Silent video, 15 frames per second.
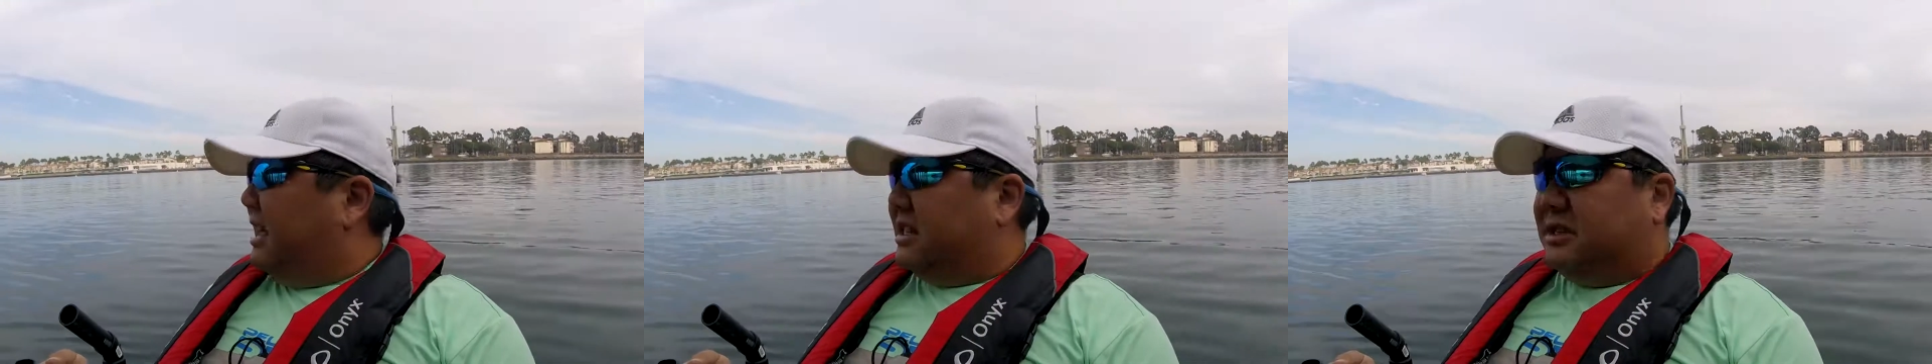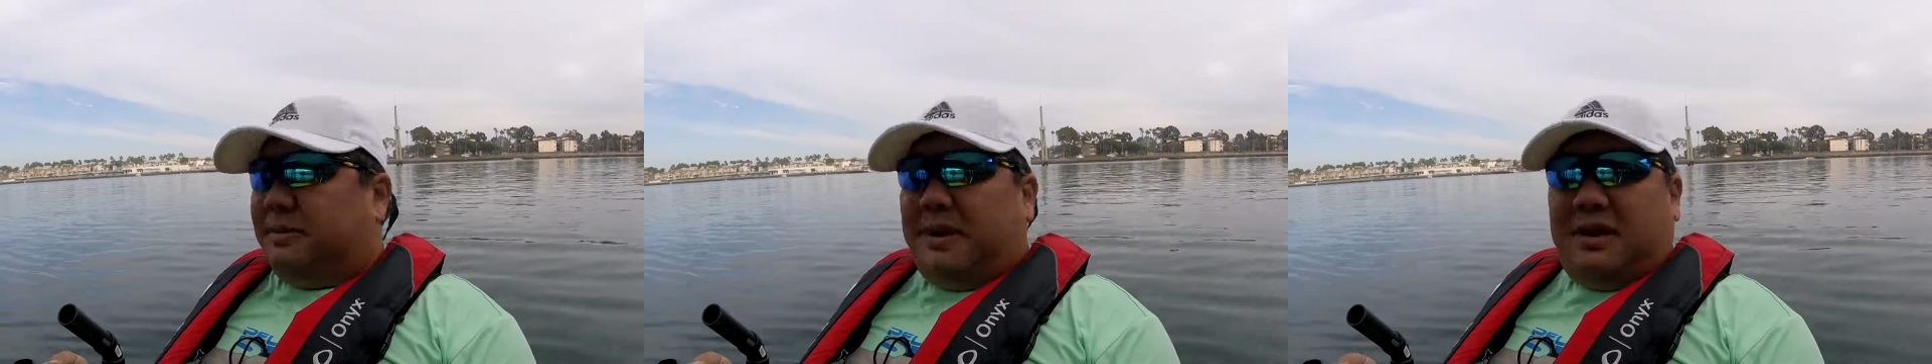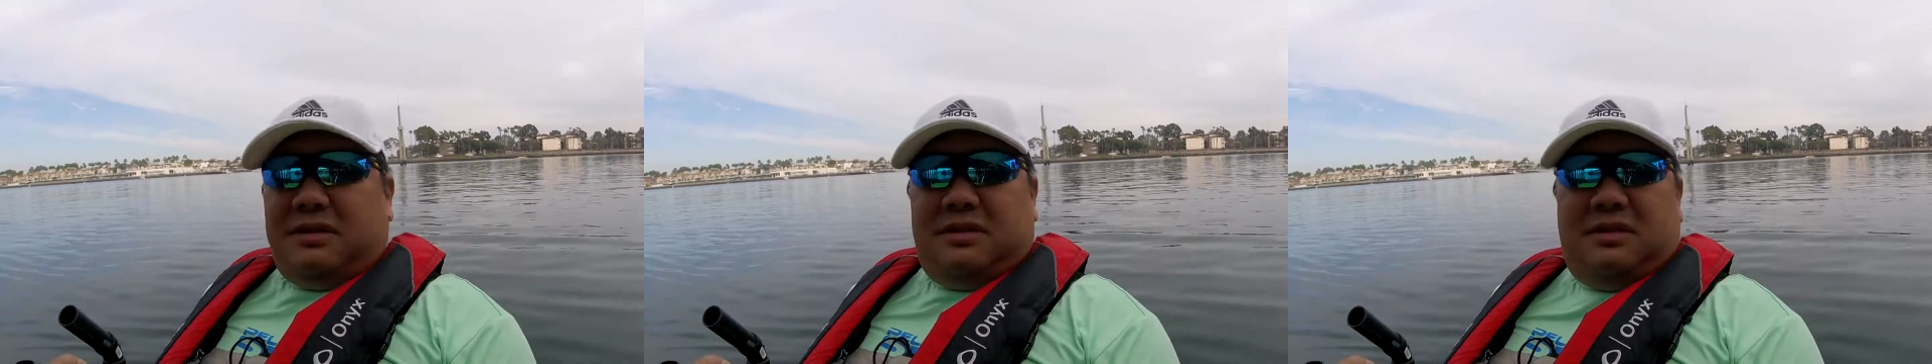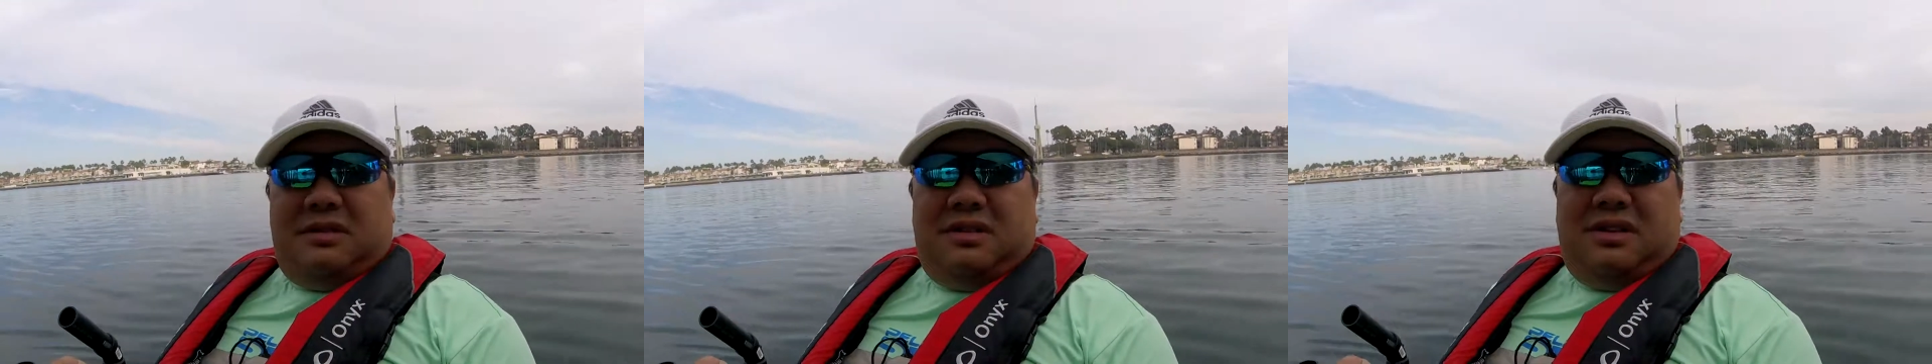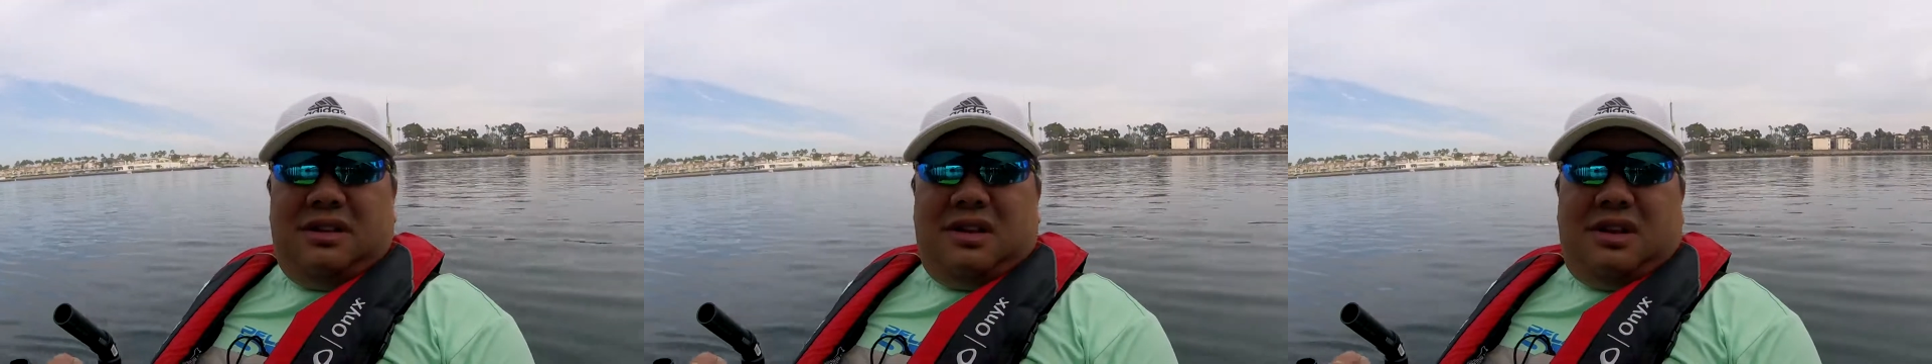It's probably
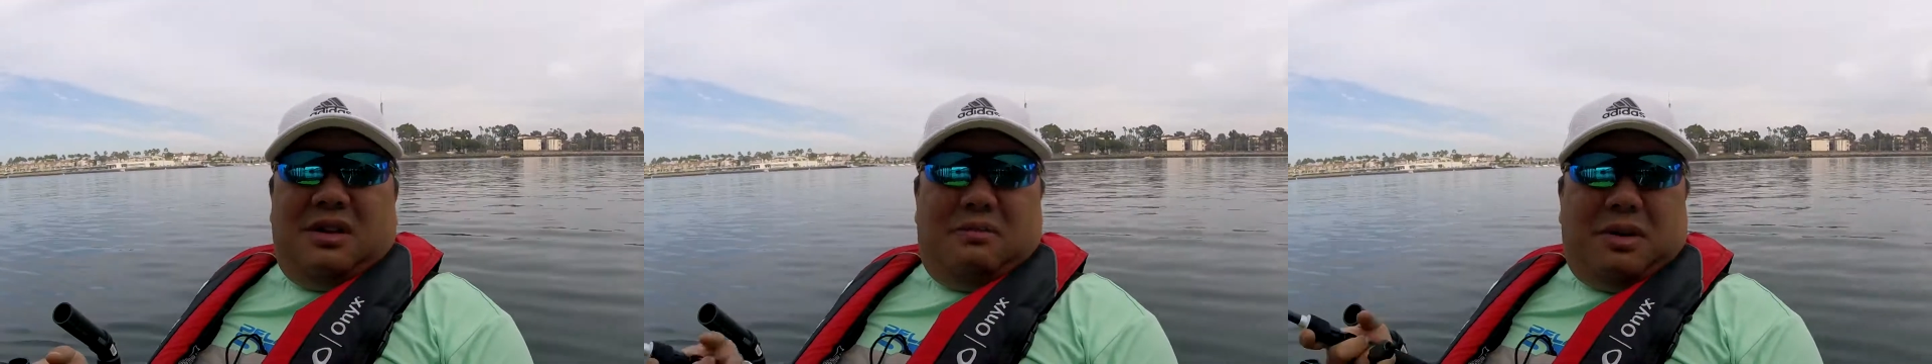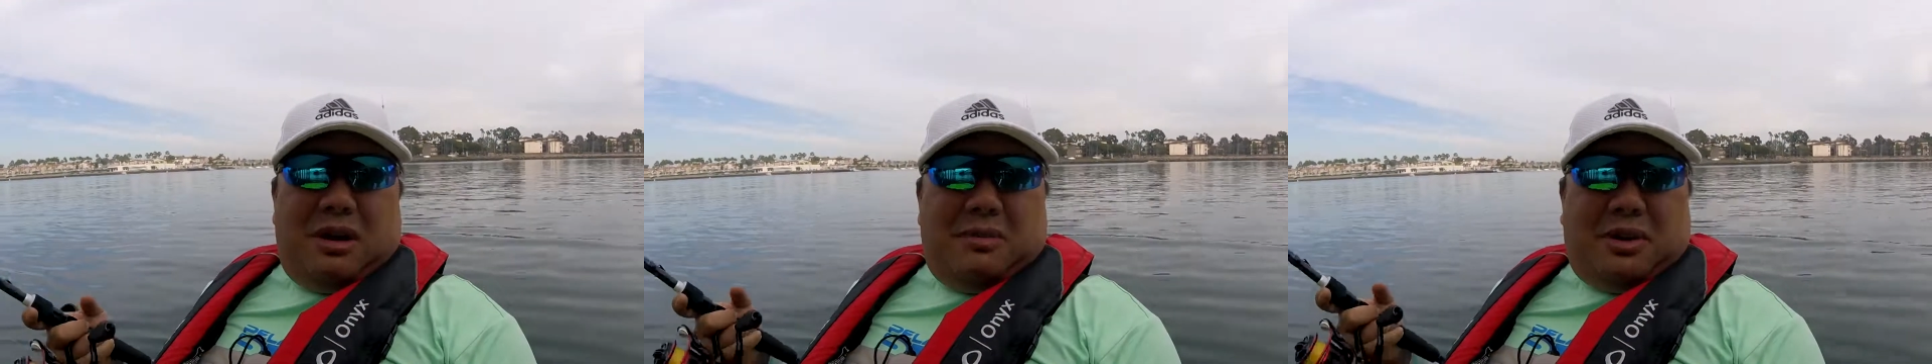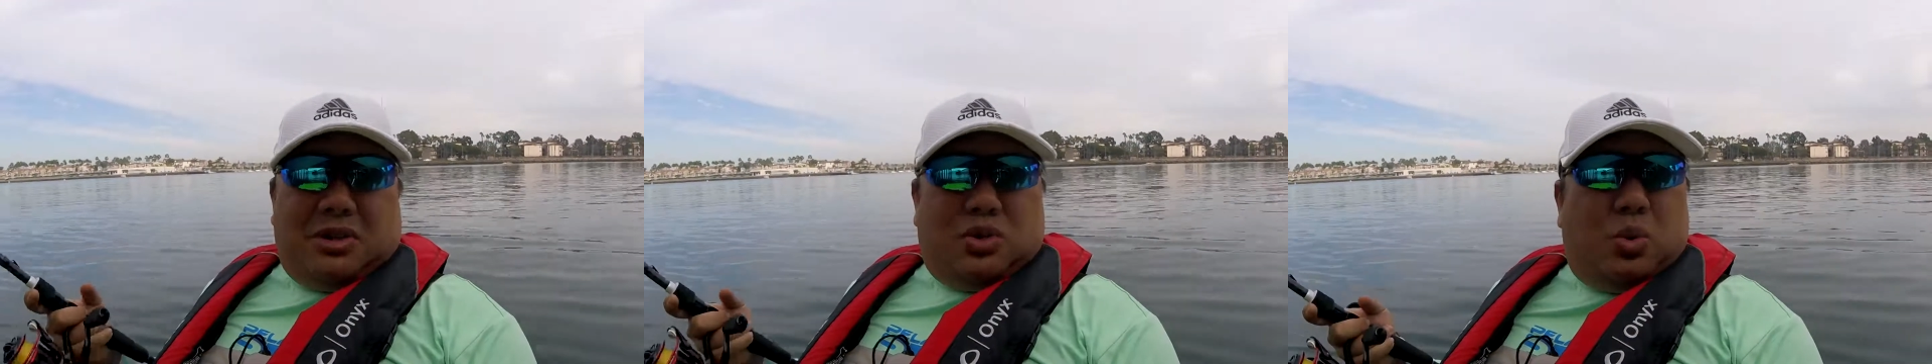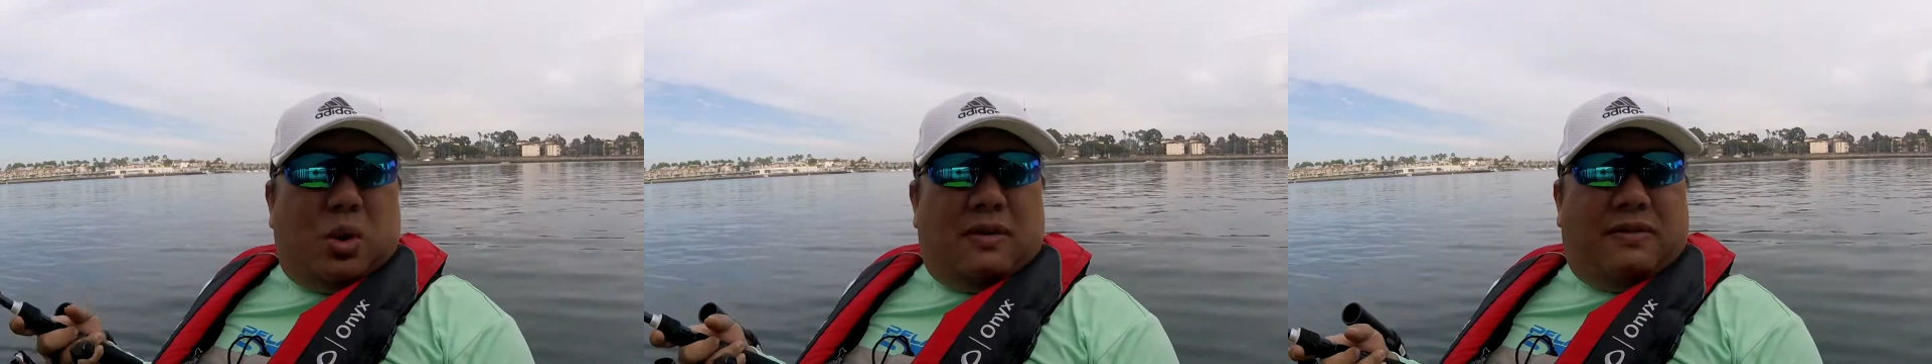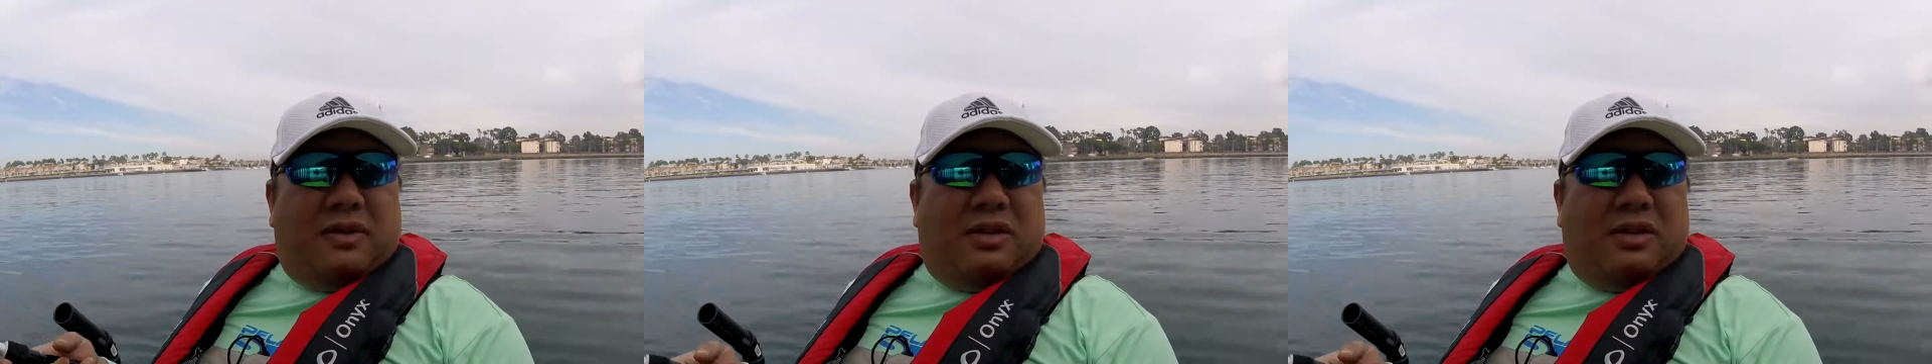about 12